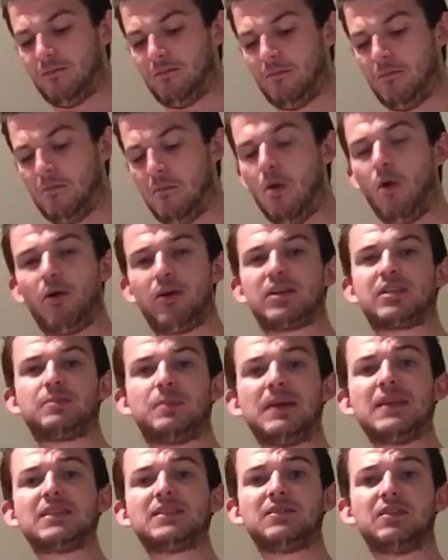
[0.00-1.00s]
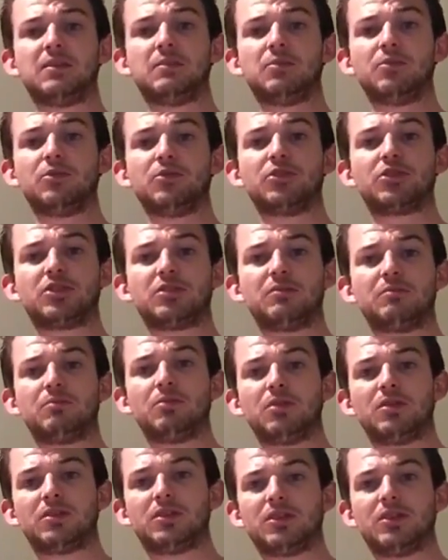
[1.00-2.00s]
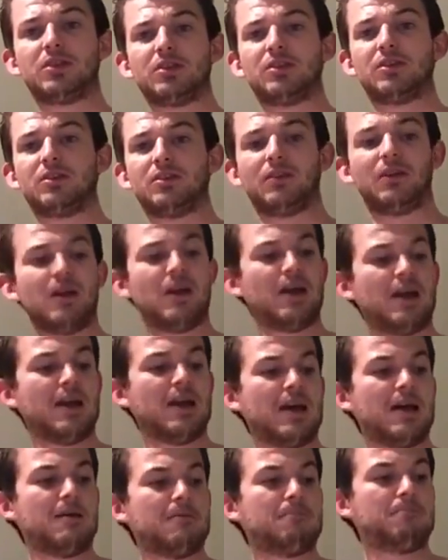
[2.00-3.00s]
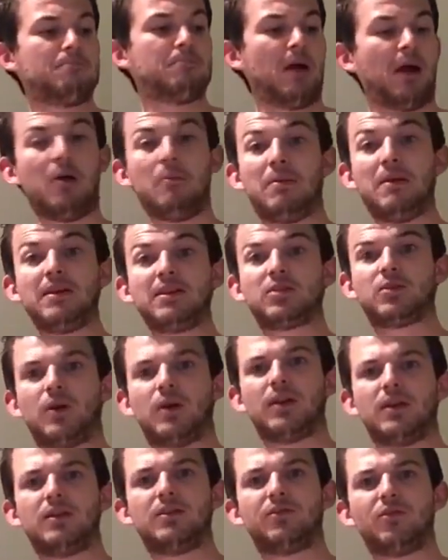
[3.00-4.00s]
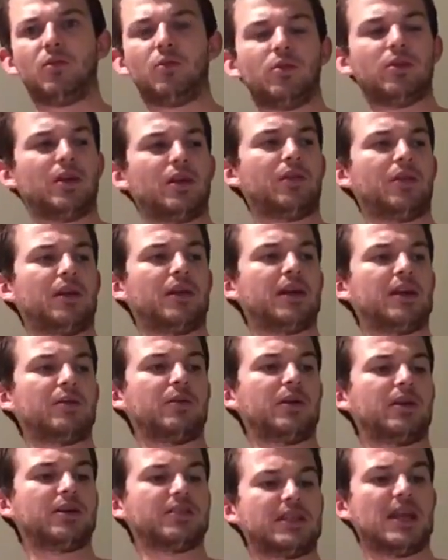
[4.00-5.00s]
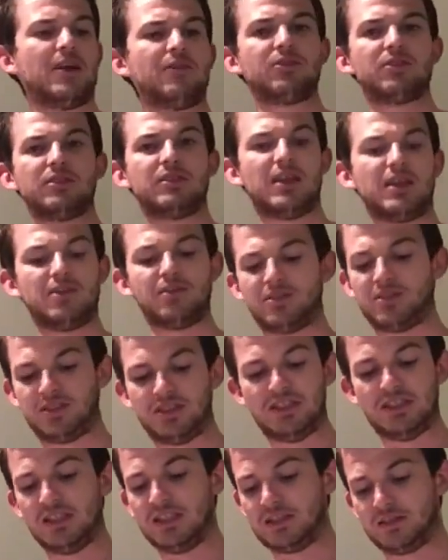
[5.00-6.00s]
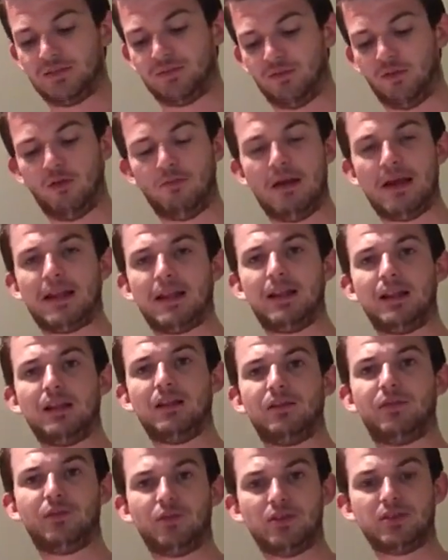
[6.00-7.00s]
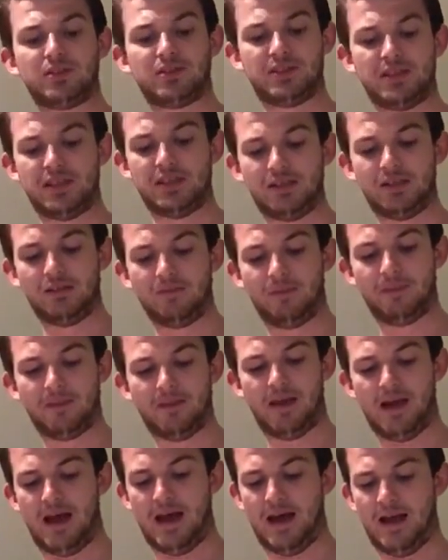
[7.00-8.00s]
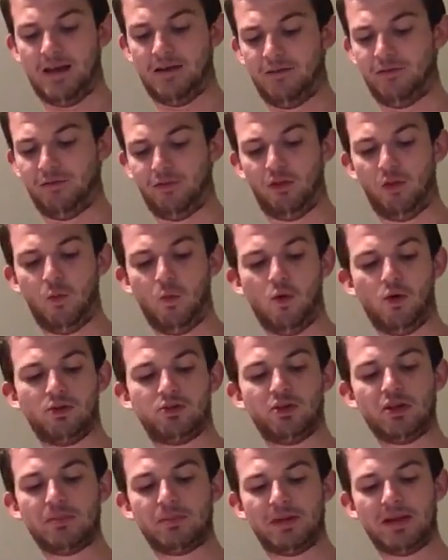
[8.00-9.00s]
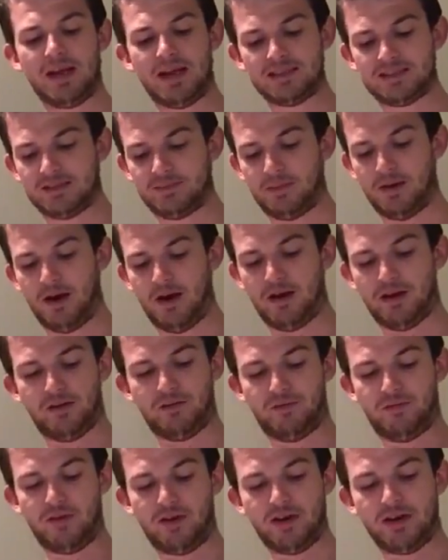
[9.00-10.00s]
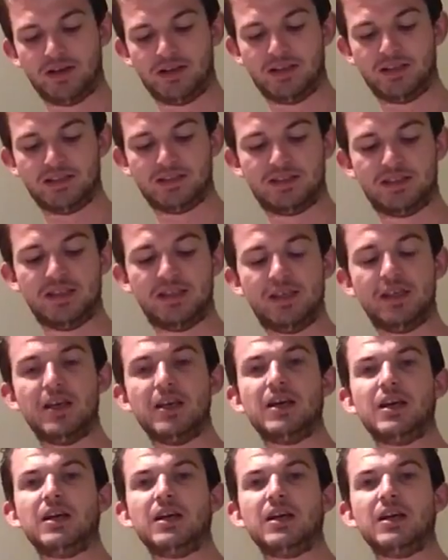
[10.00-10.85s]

more expensive than the Marushin, but they're better build quality for one, I think, anyway, because everything that you see is full metal, full steel, and full wood. The only plastic part I can find is the